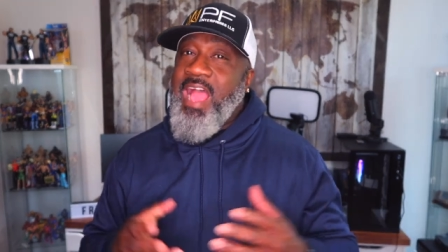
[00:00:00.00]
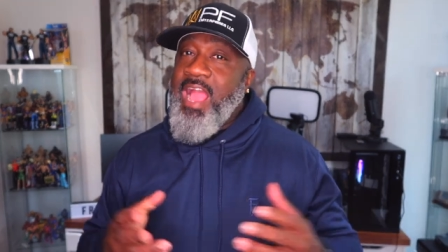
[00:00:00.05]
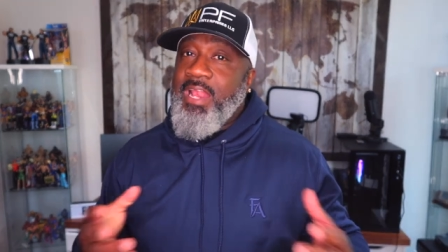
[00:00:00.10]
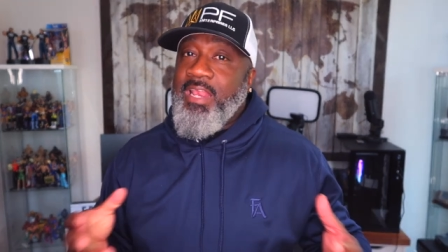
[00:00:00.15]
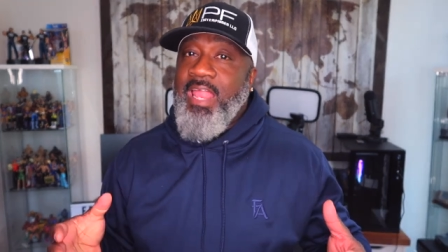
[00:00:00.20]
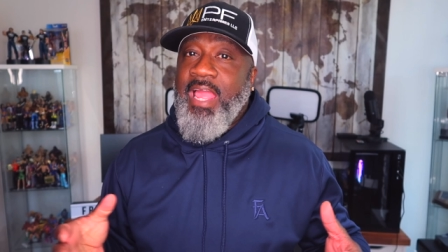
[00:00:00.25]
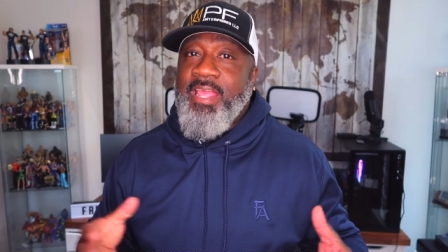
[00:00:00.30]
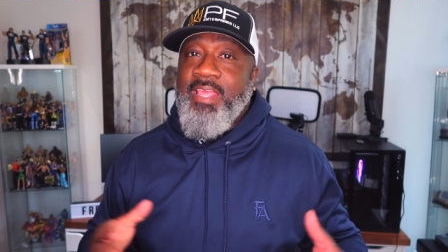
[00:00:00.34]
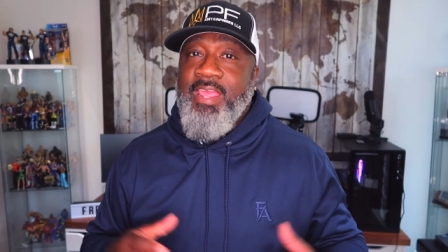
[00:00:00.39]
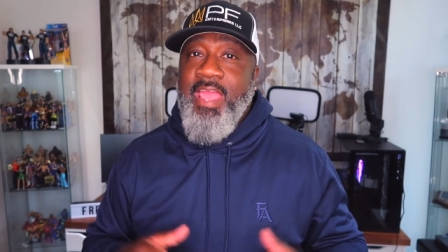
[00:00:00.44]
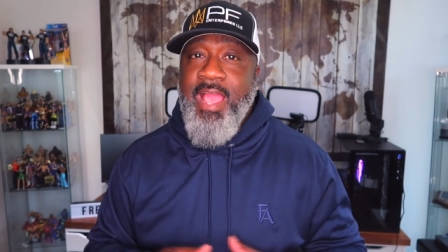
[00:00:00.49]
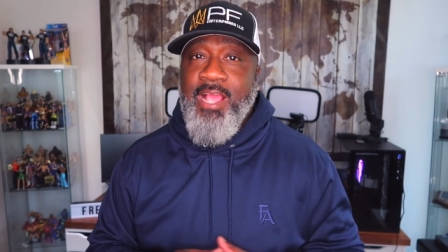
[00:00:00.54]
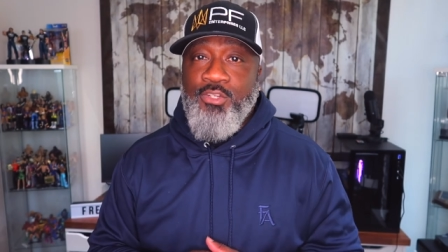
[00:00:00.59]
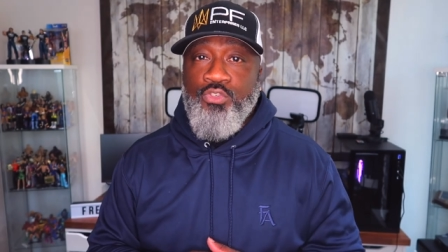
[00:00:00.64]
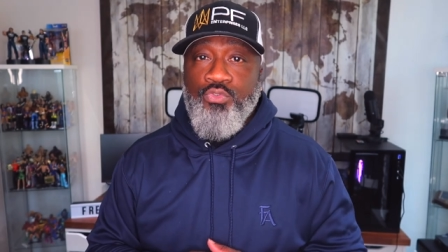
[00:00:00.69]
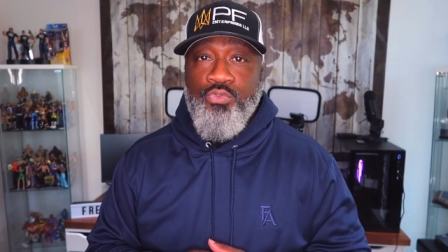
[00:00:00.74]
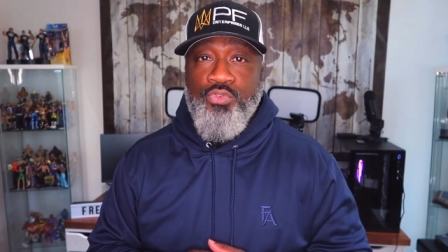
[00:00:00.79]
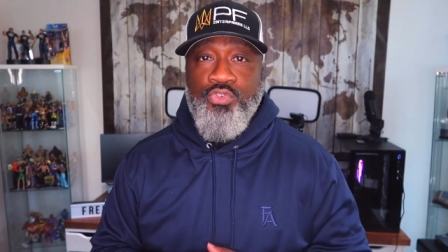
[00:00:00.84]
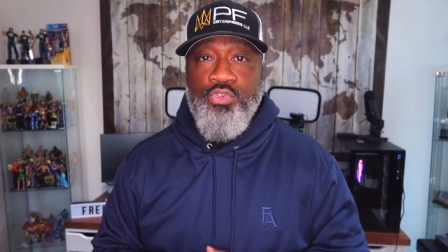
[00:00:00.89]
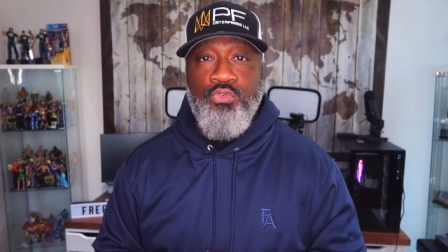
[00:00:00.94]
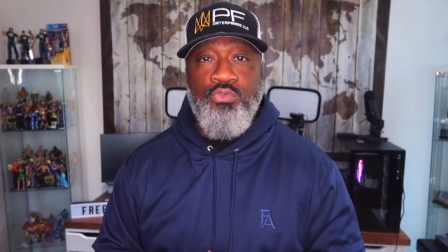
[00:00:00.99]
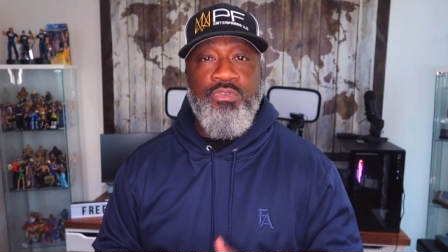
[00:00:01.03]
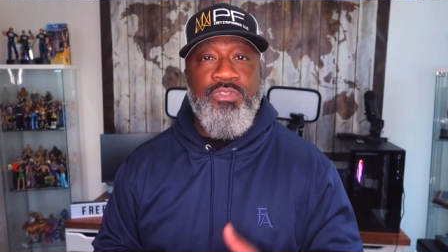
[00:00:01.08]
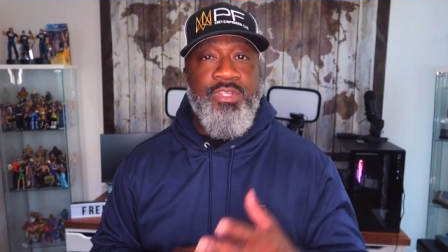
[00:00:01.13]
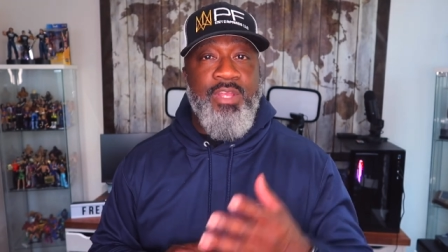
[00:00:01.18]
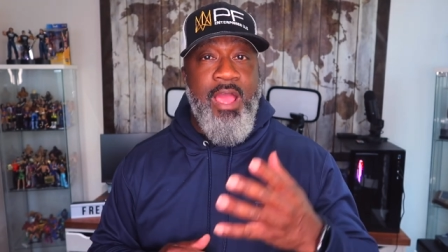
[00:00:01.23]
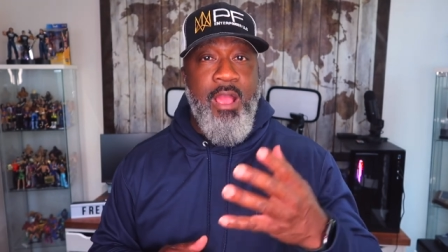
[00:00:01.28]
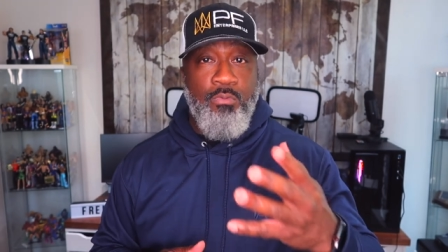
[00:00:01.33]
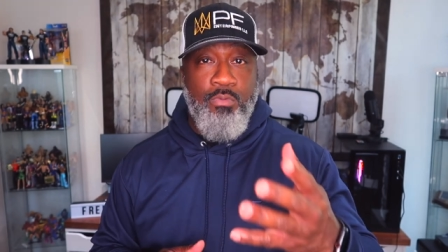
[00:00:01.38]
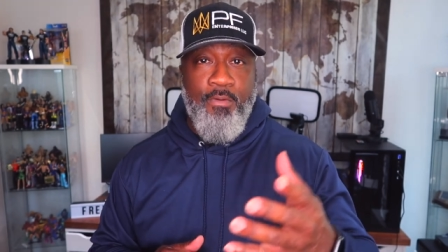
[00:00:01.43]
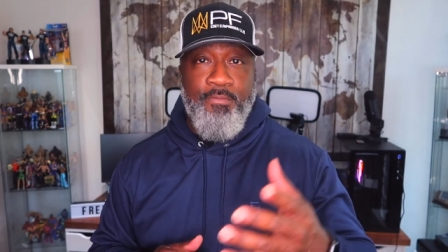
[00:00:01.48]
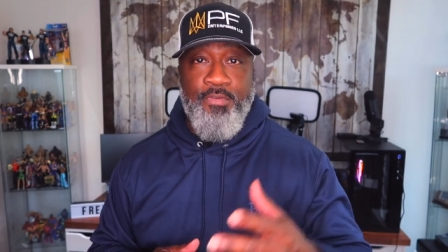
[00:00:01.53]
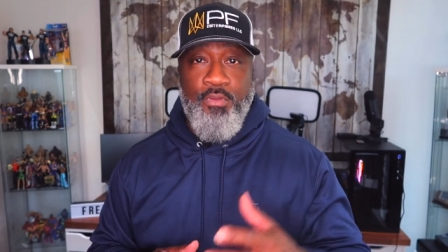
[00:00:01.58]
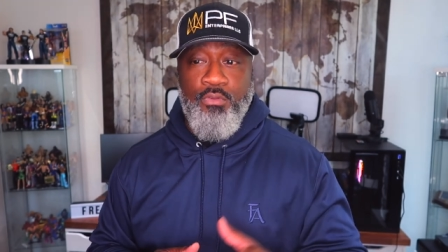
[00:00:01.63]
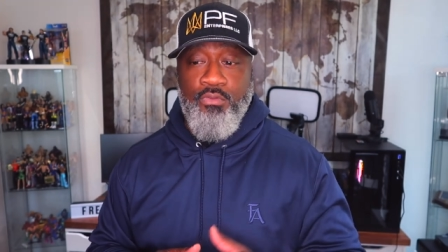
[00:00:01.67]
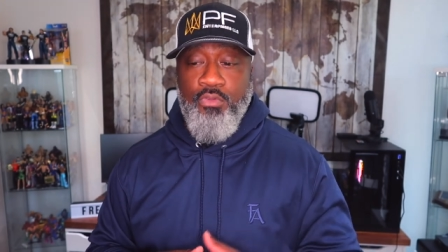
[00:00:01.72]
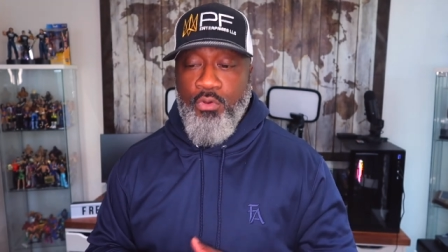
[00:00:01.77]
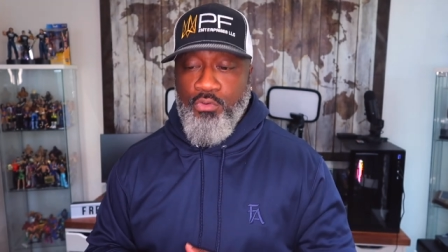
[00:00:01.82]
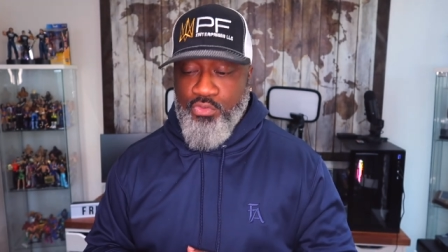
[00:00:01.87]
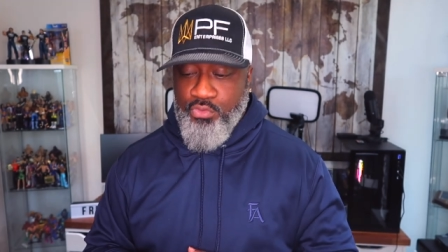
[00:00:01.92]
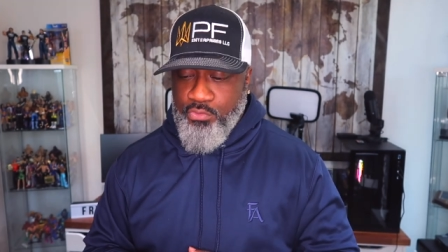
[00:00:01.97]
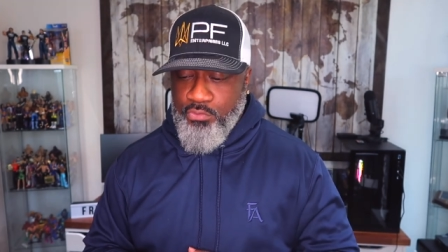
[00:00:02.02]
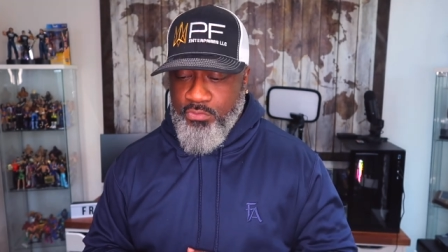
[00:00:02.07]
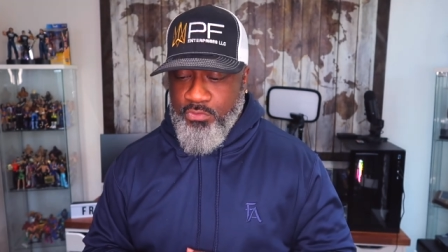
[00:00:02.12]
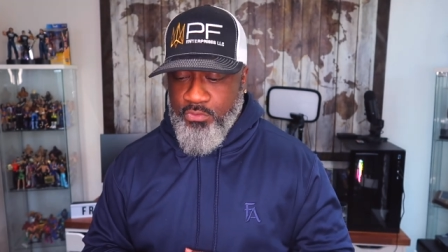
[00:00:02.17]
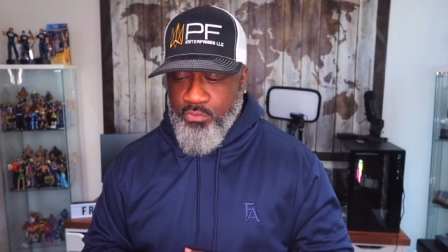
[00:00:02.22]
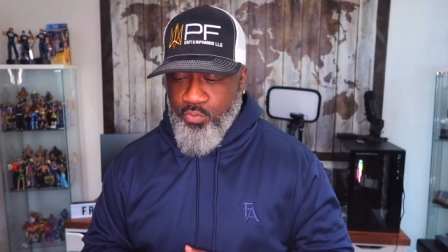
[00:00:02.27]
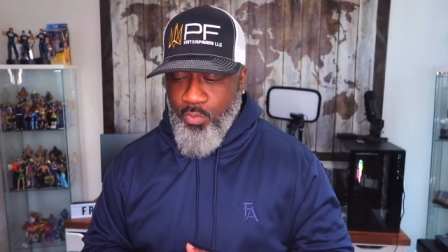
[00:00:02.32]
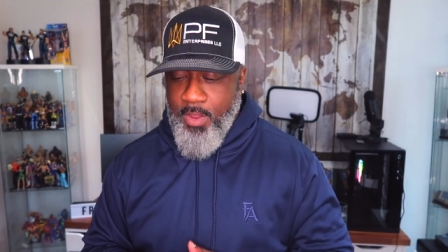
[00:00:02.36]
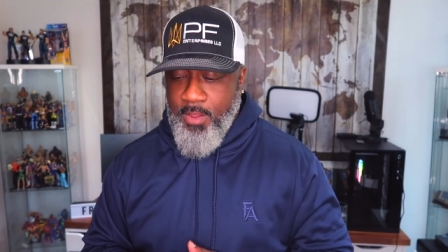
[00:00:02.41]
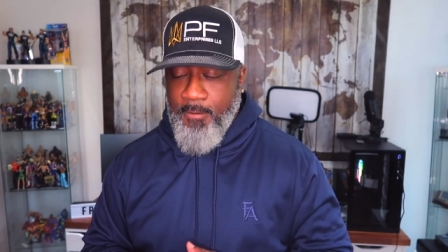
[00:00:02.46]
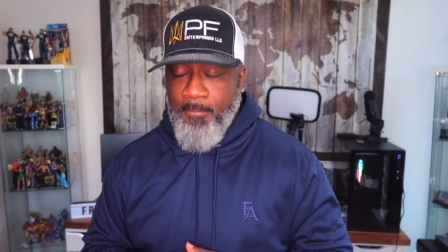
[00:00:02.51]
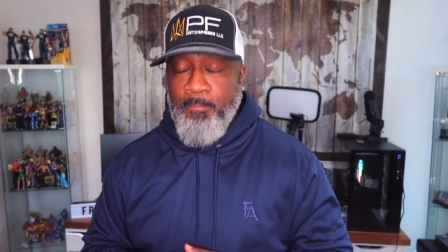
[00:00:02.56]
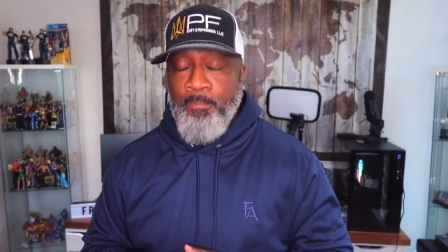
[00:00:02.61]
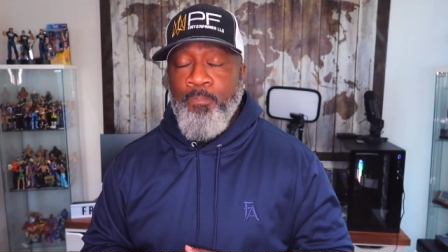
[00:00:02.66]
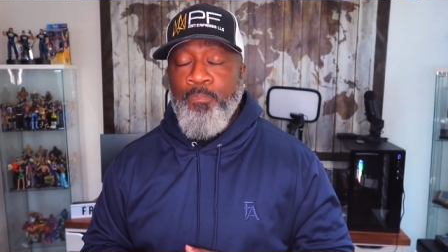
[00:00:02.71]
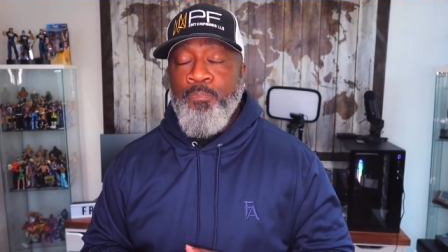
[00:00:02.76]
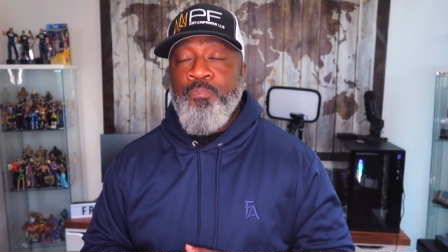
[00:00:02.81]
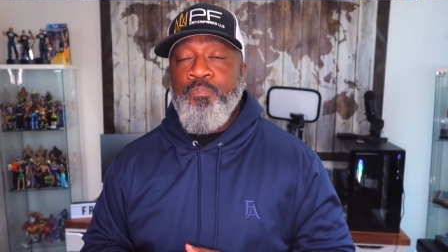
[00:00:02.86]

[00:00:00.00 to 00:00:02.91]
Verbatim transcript: I like casual shoes and I'll review those shoes as well.